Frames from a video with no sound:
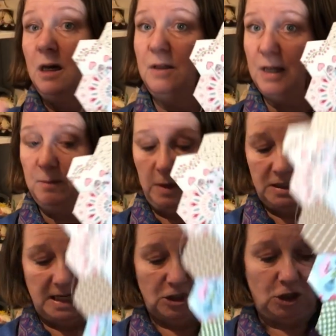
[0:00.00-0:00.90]
and then
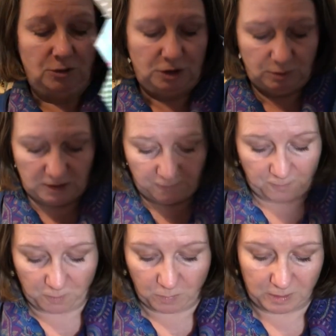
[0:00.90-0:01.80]
attach it onto a
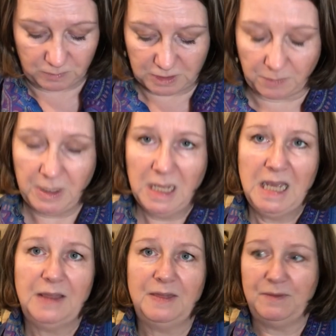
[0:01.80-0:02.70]
different quilt. So
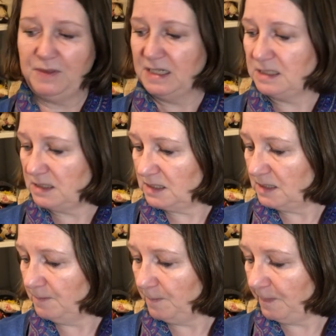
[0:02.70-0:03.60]
there's
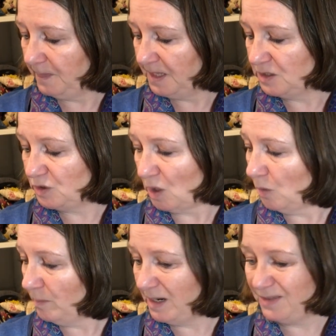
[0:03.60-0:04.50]

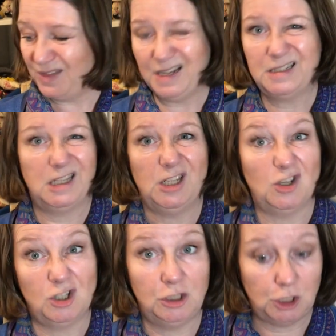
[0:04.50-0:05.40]
so many things that you
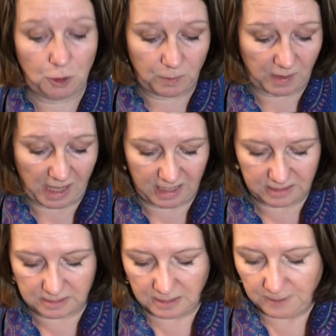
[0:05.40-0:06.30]
can do with
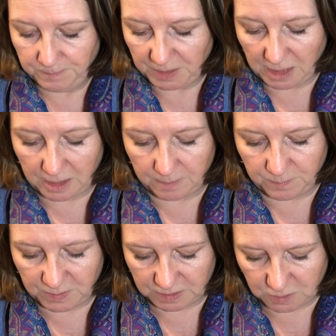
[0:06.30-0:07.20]
it,
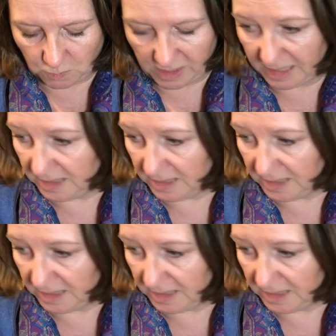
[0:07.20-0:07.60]
that's quite